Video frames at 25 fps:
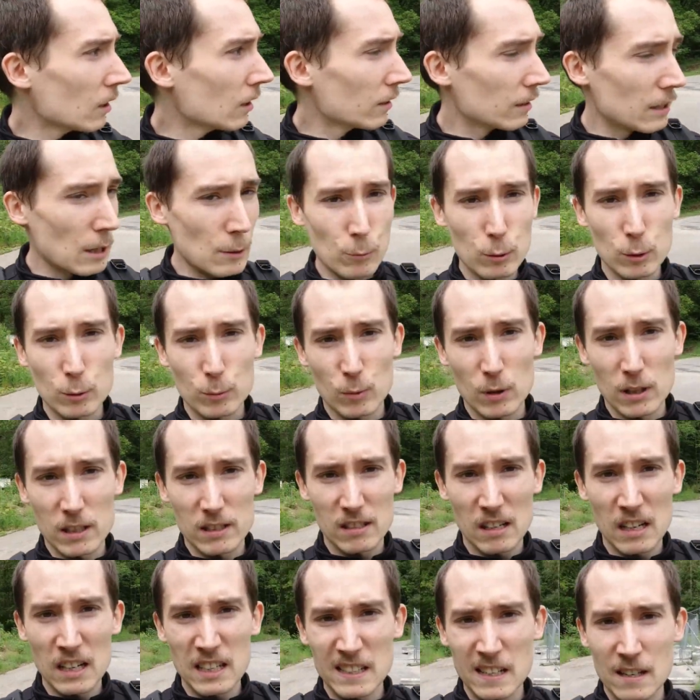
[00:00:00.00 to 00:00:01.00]
They would
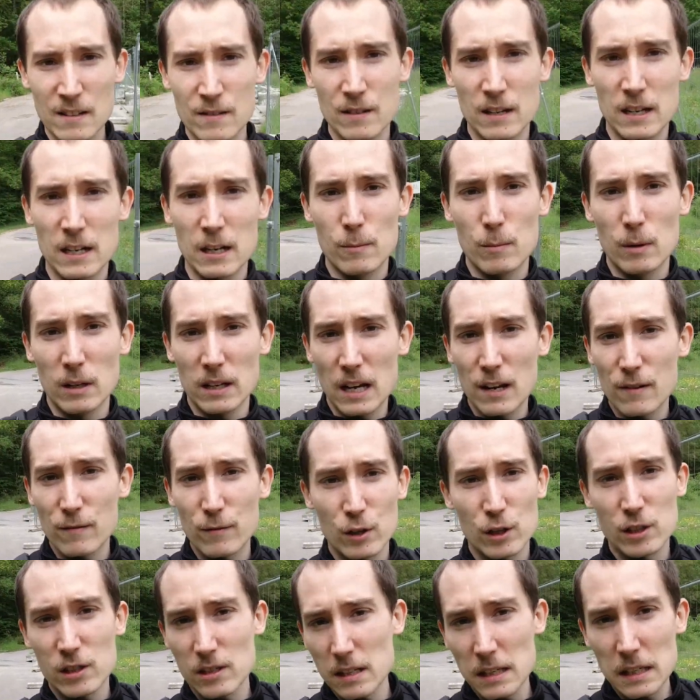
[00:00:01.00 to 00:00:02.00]
reside in there, but
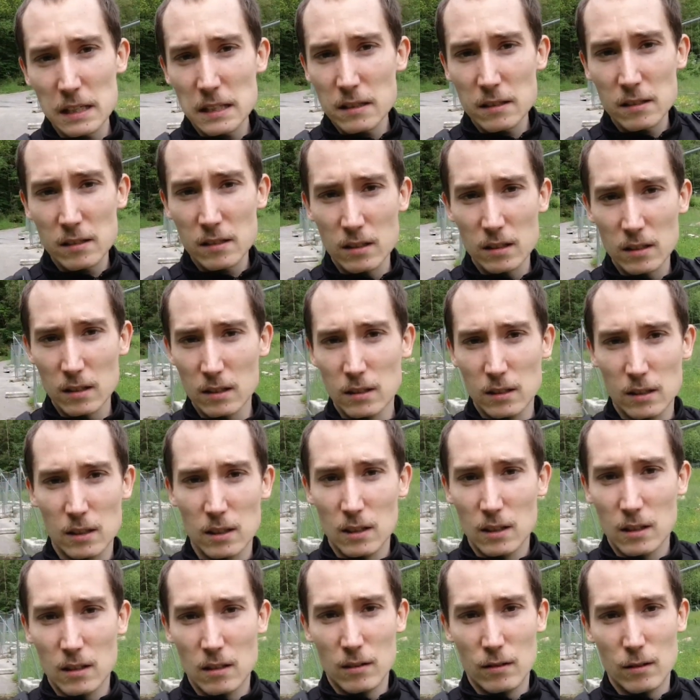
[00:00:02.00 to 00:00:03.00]
ever since,
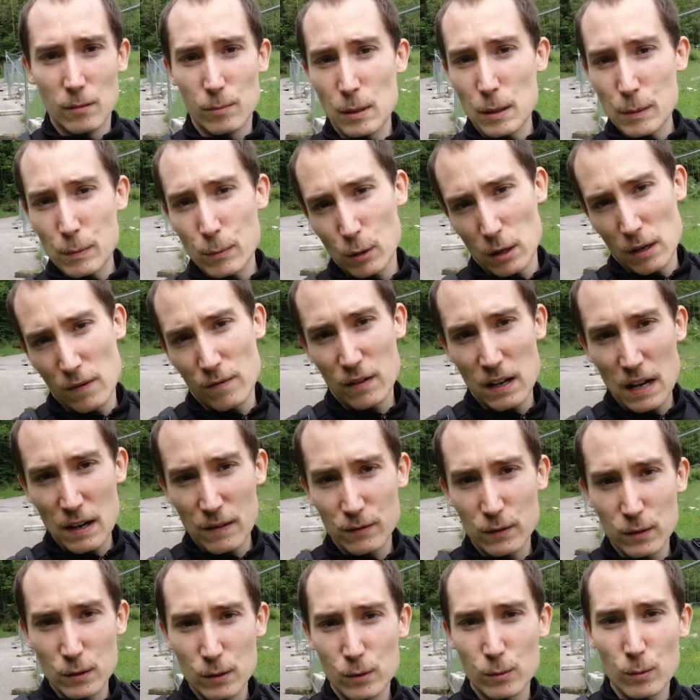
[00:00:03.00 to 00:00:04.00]
the people have
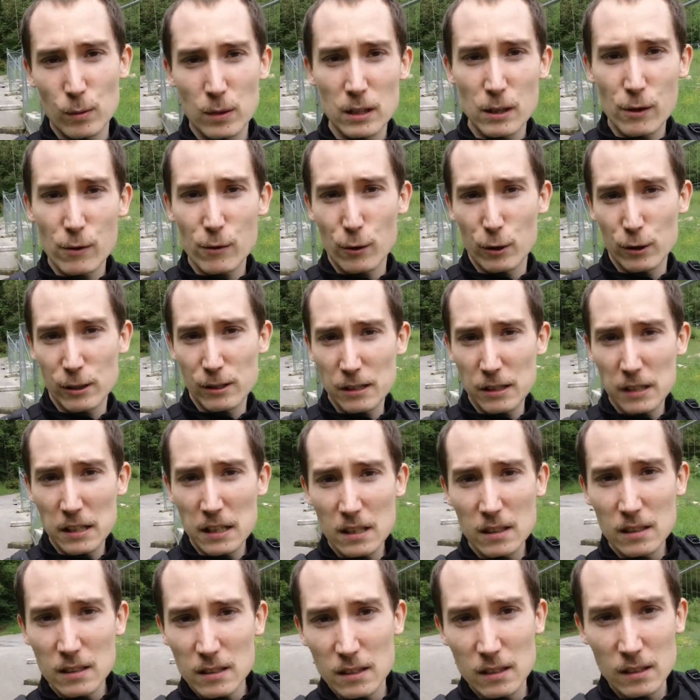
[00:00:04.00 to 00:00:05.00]
left in
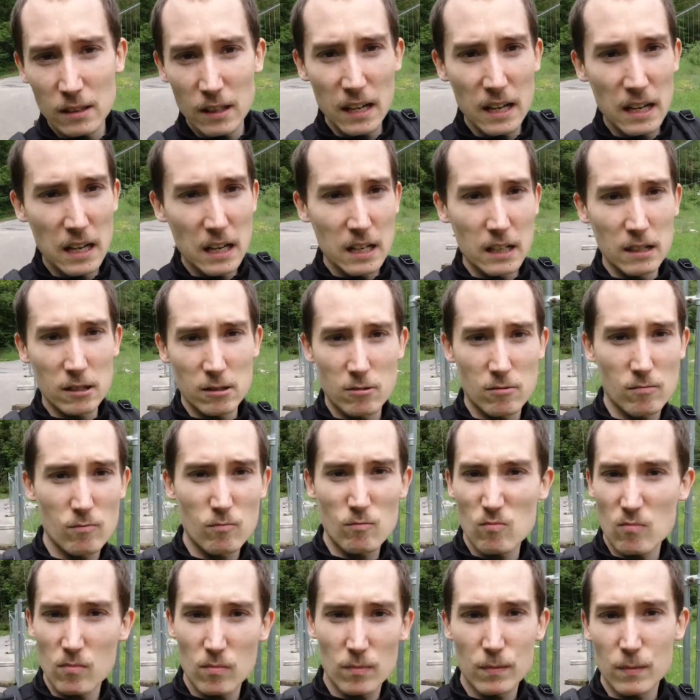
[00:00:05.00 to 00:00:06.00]
2013 and
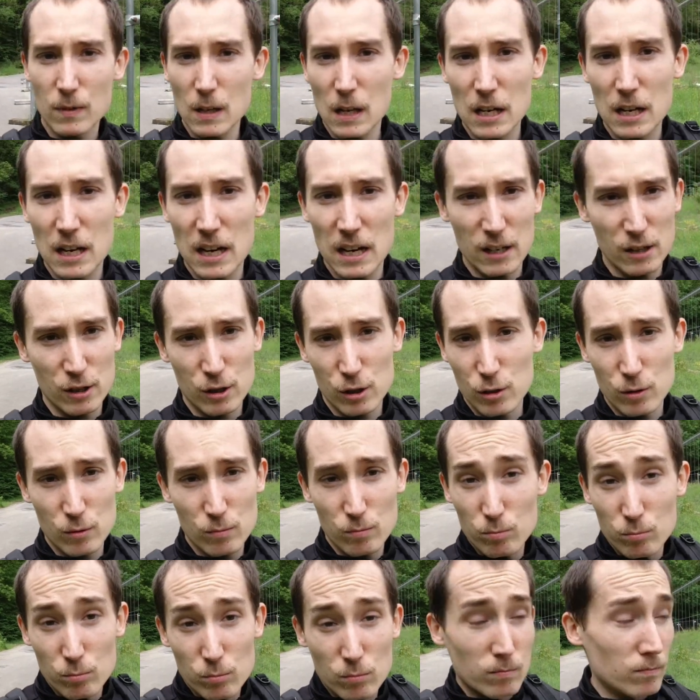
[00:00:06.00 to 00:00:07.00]
there has
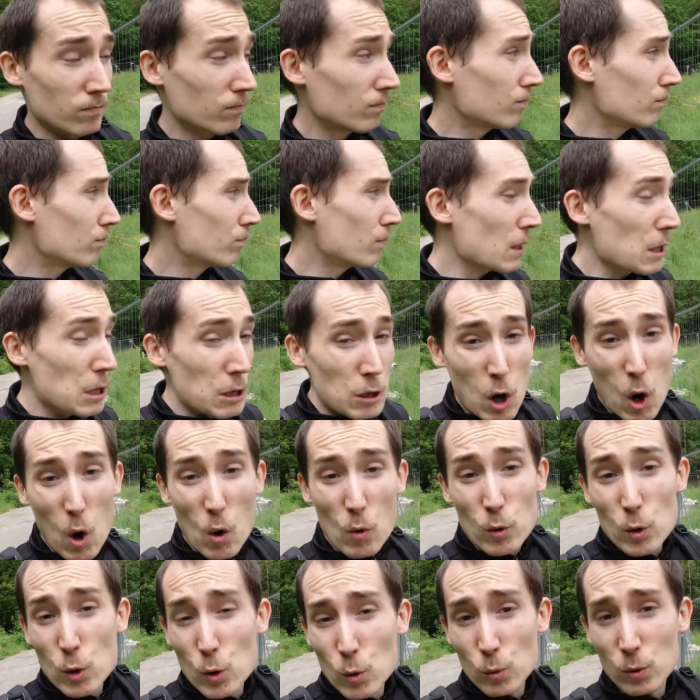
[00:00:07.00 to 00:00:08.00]
been no
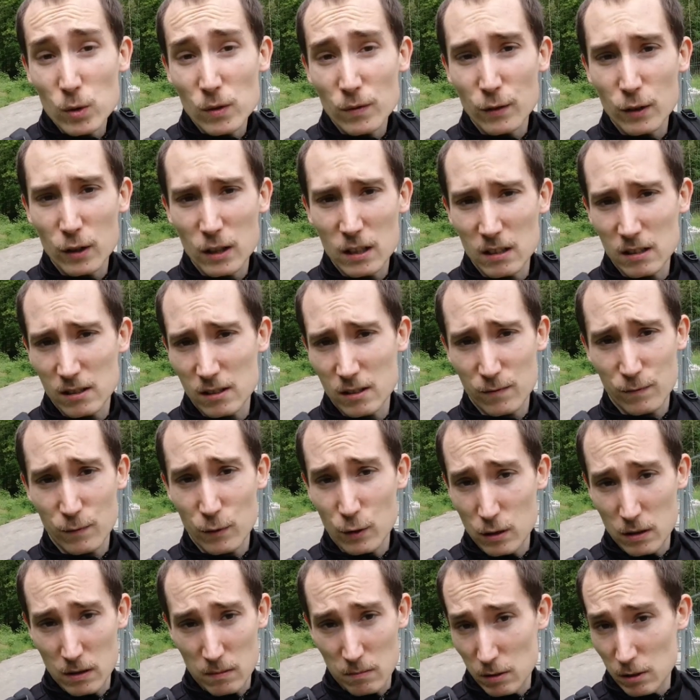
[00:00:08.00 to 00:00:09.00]
use for this
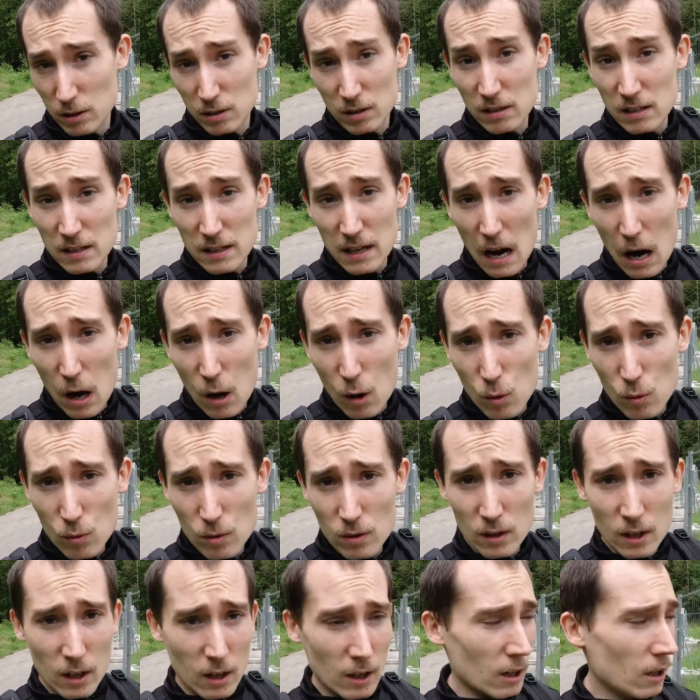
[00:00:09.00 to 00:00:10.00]
until now,
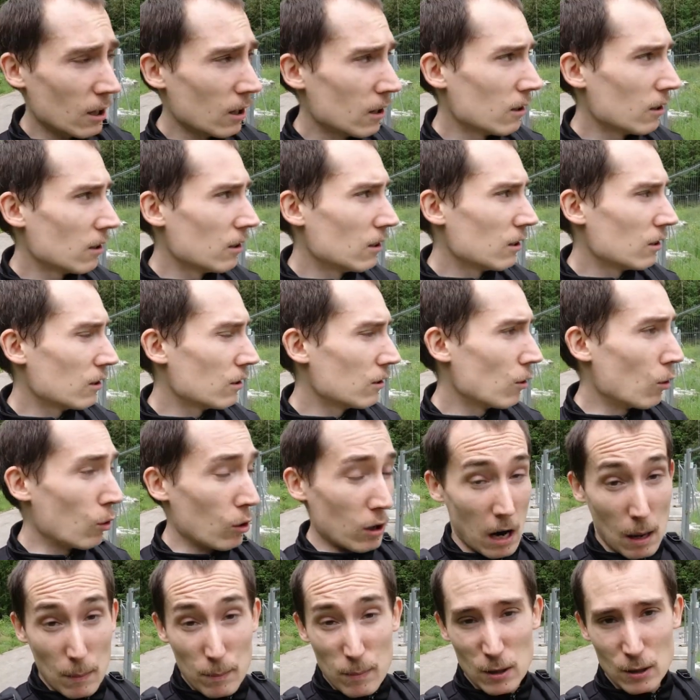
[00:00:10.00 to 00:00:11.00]

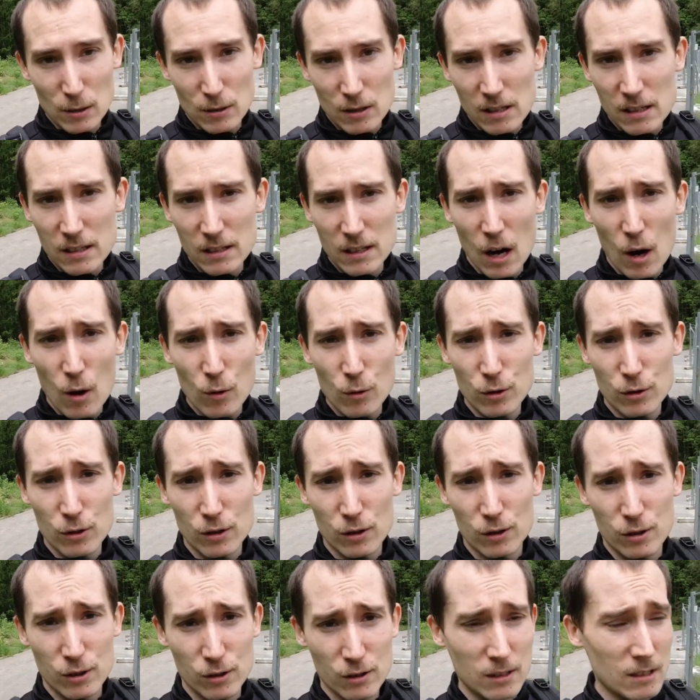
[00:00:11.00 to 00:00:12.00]
or up until now,
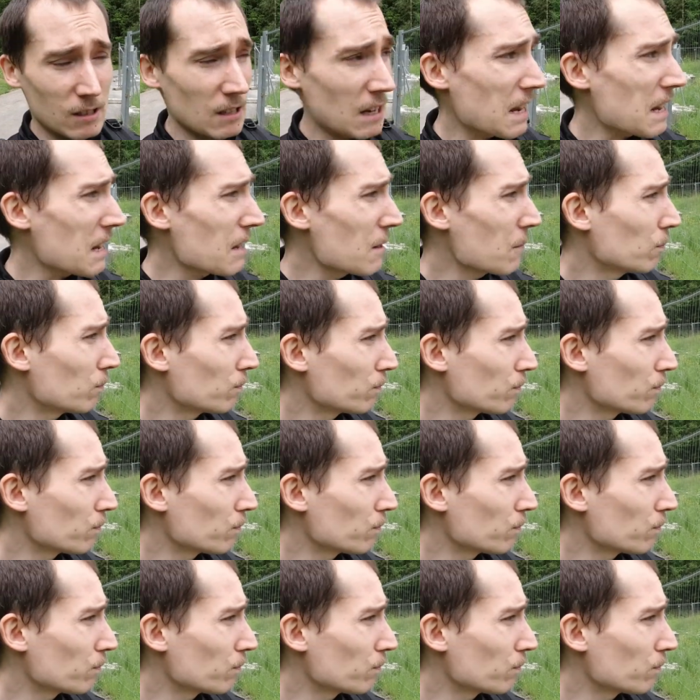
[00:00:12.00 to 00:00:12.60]
should say.